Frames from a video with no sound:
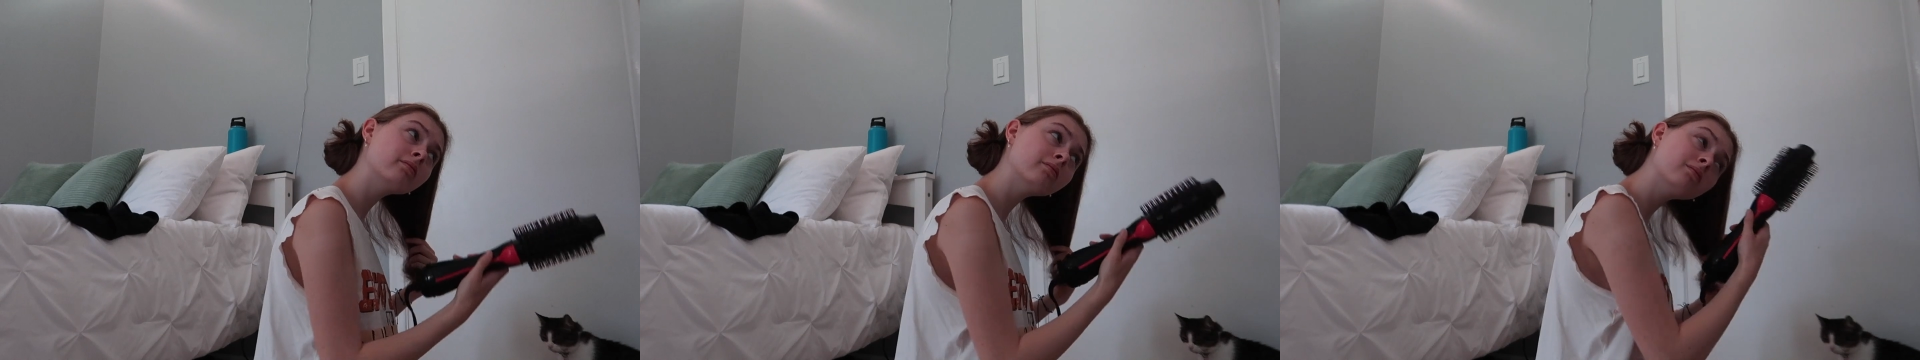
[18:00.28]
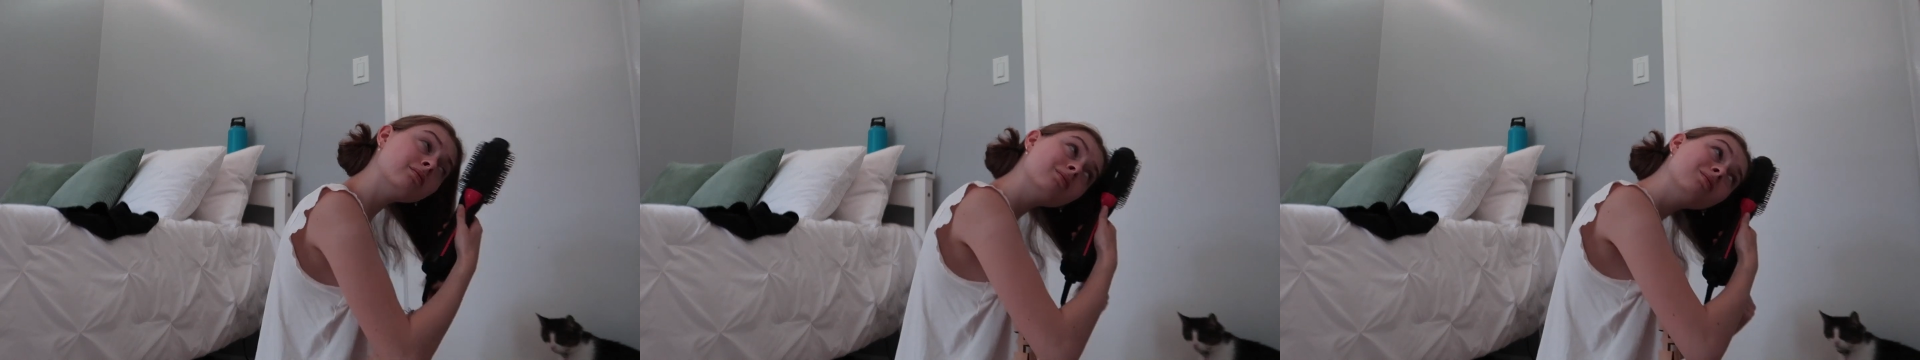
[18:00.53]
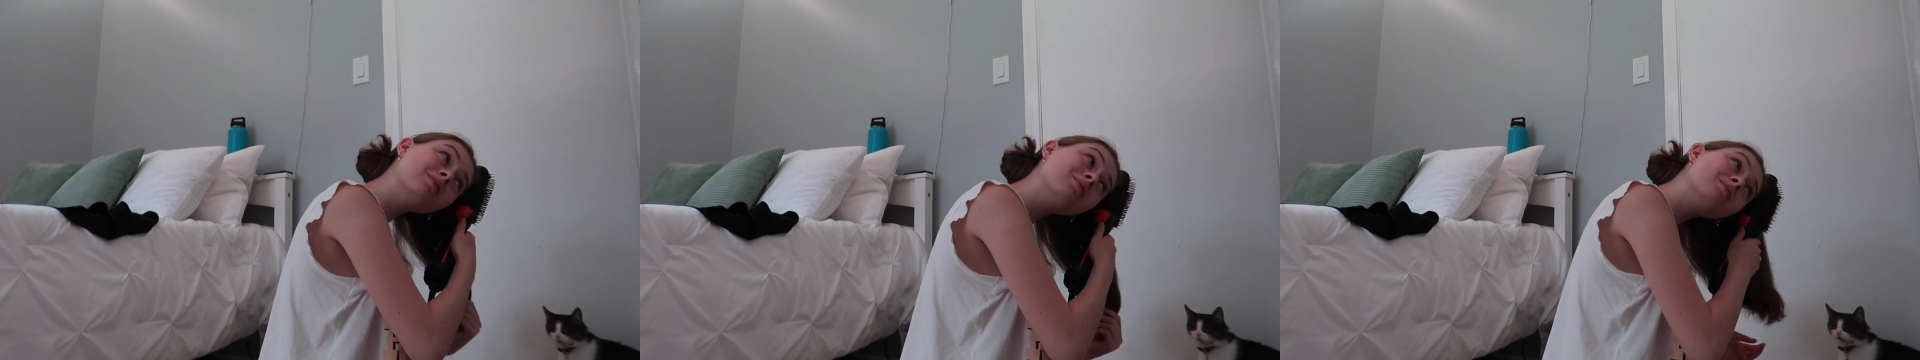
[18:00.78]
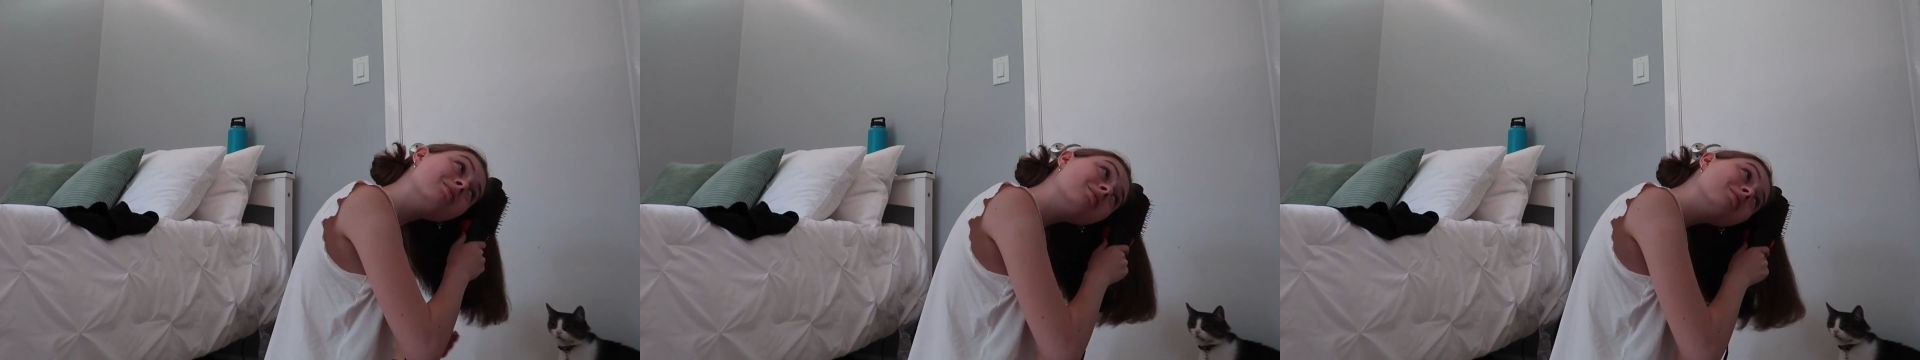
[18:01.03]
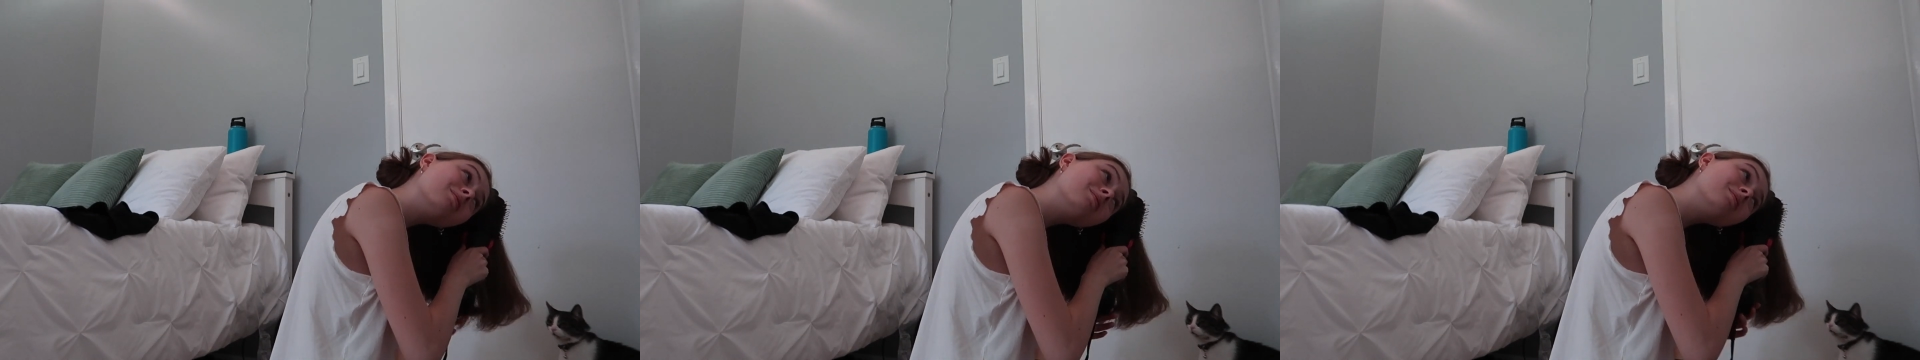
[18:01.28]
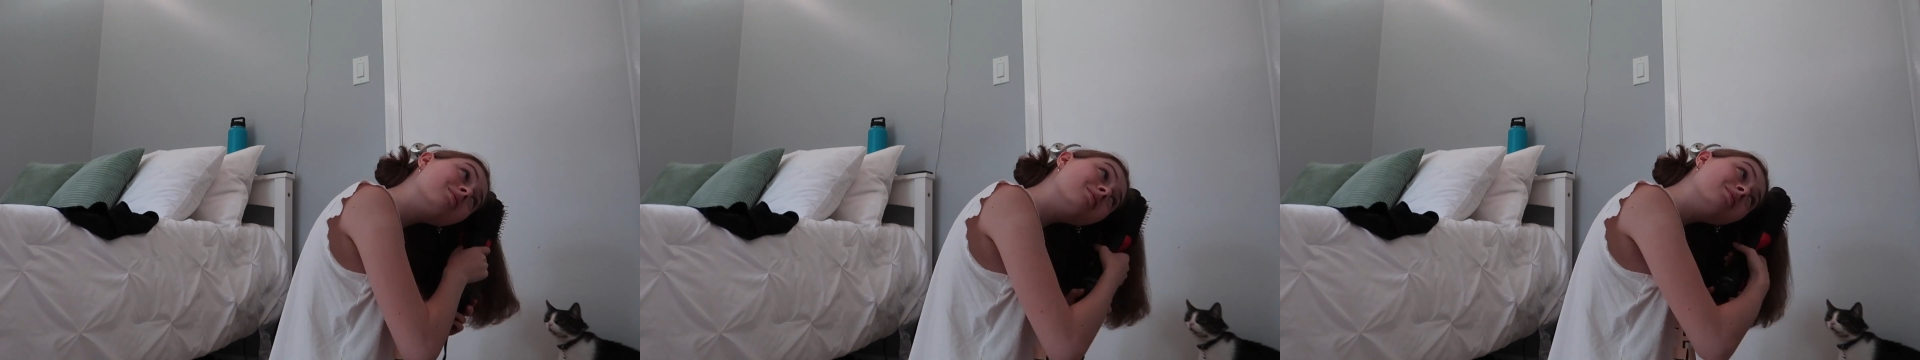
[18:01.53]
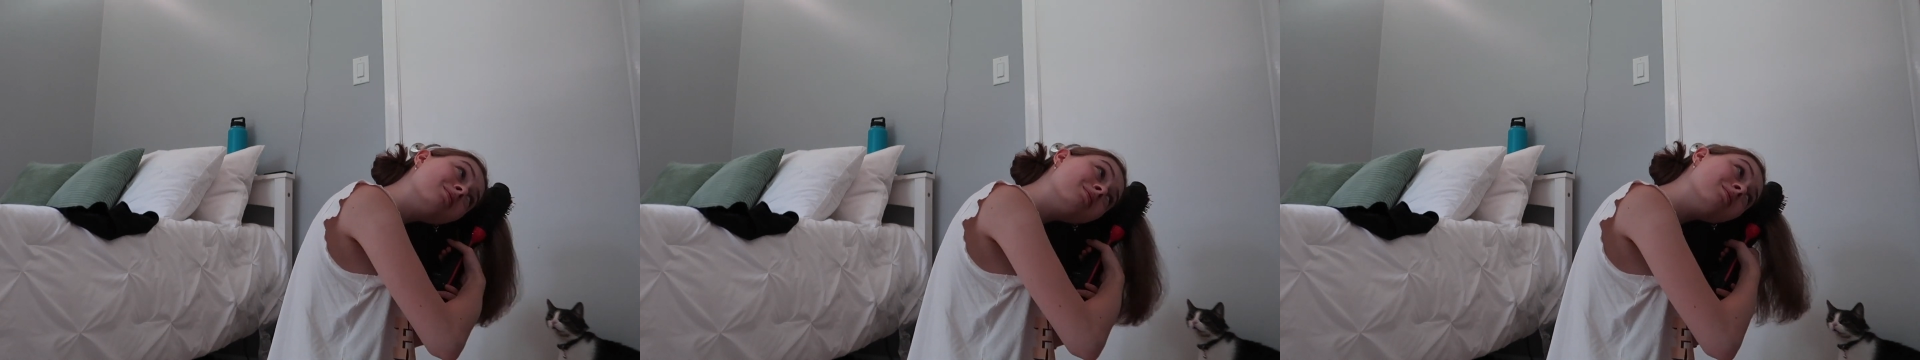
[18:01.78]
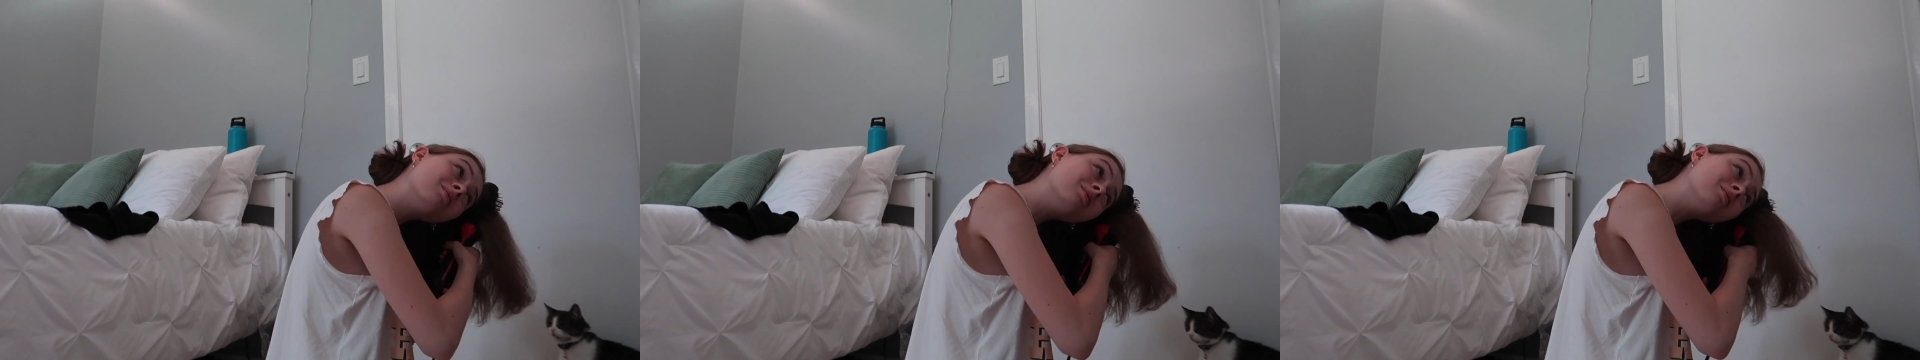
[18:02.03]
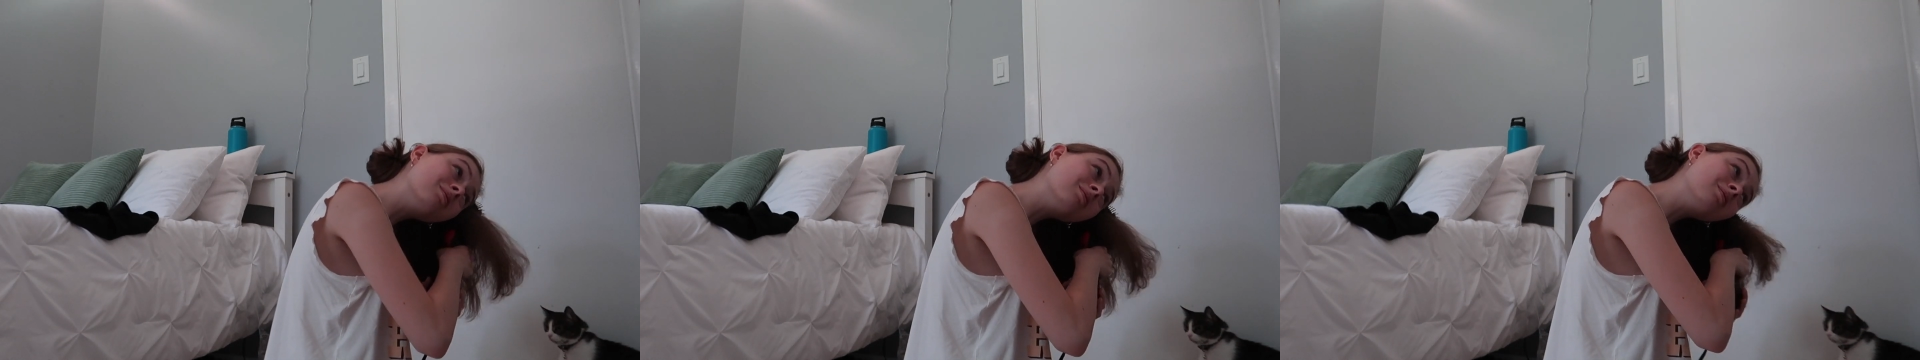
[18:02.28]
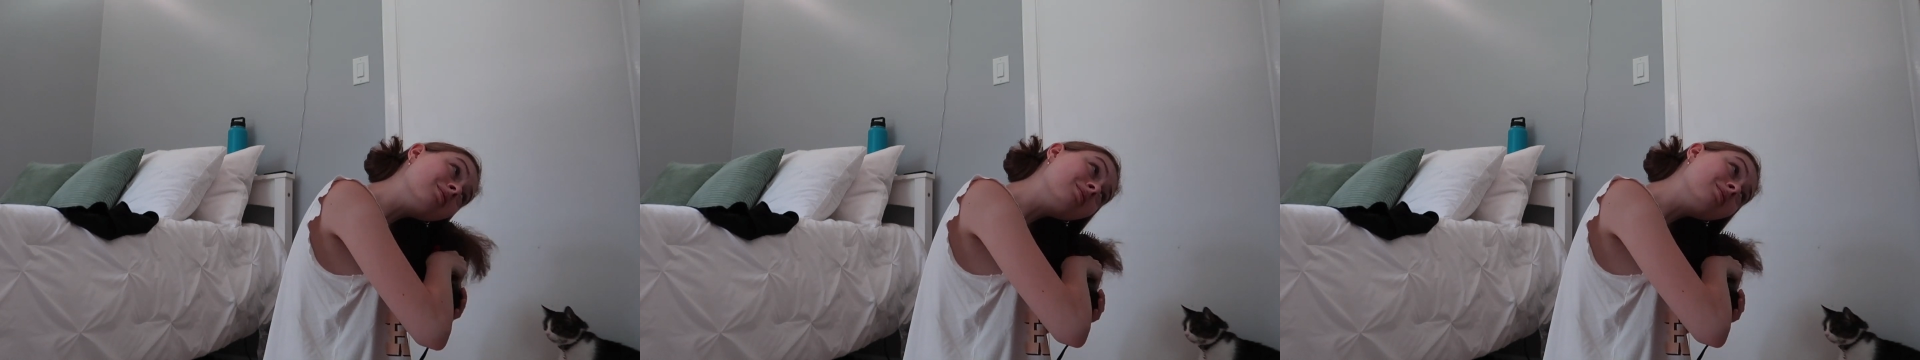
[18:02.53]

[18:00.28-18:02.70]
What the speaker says: [no speech]